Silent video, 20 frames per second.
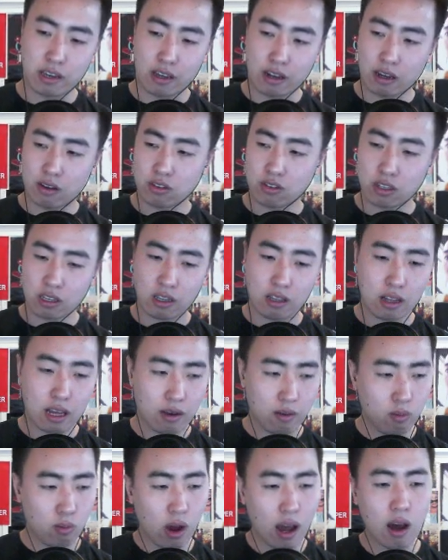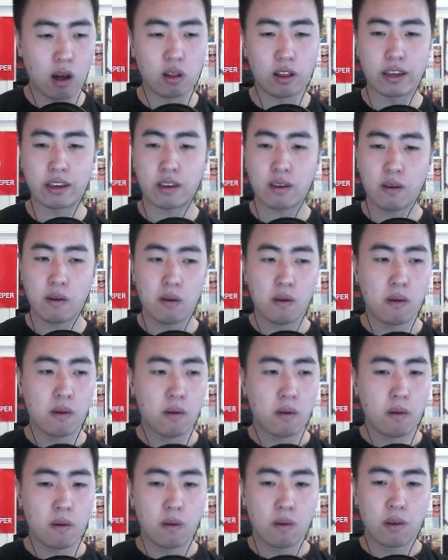And I was like, wow, like
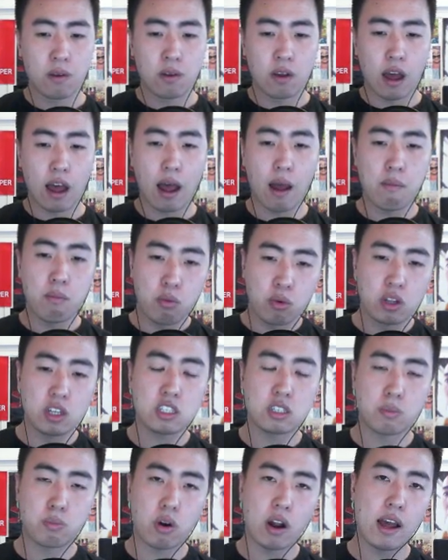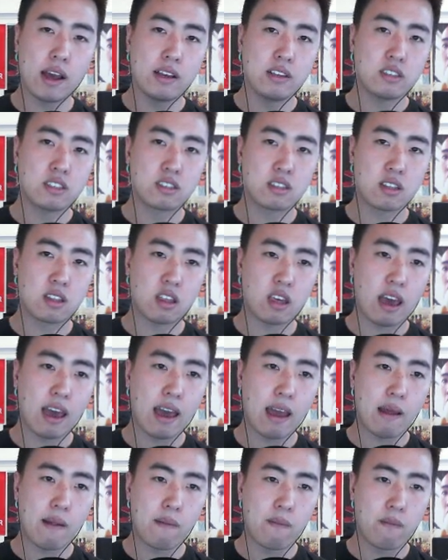I'm really surprised
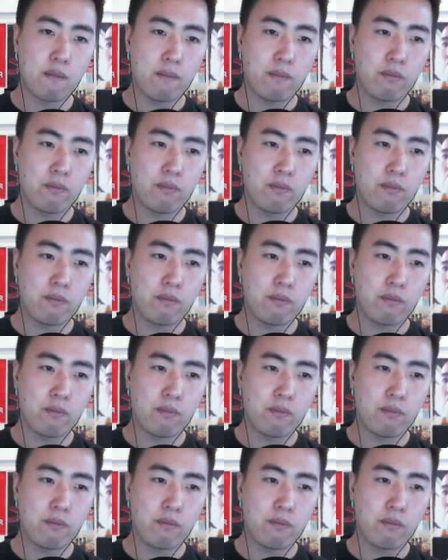that